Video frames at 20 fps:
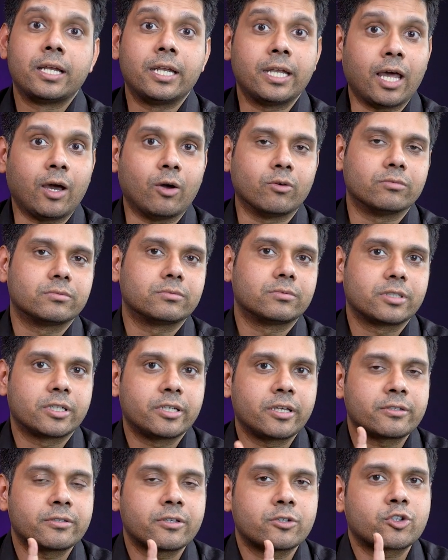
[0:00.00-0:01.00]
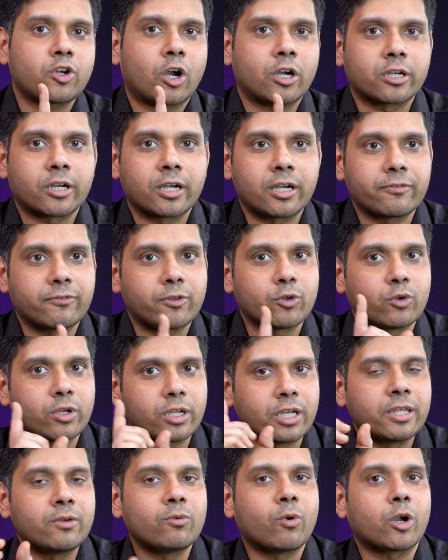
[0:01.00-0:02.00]
Now, here is a shortcut if you
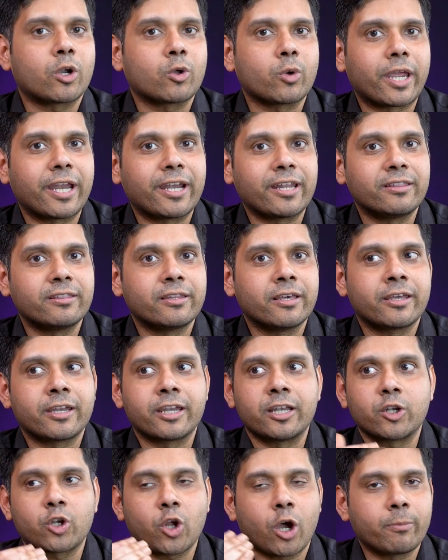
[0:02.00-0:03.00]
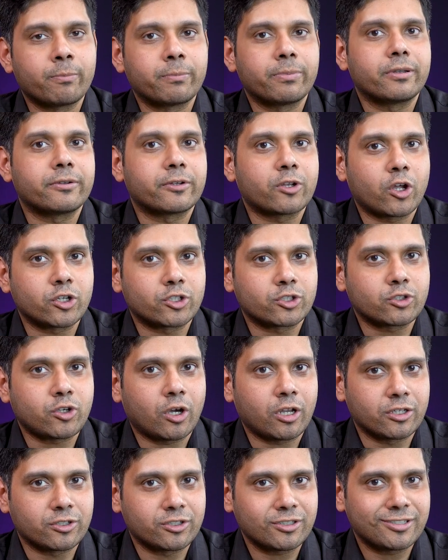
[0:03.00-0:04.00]
really want to get in there in top notch
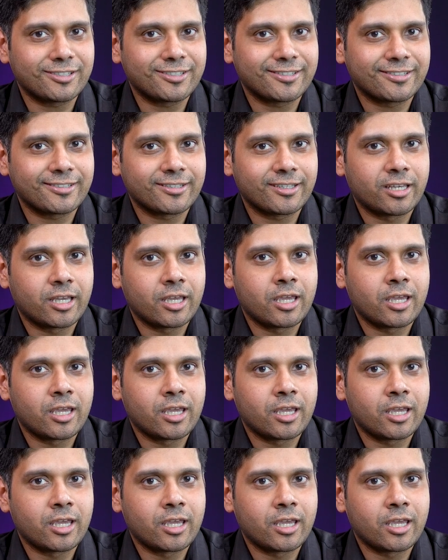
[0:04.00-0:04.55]
colleges.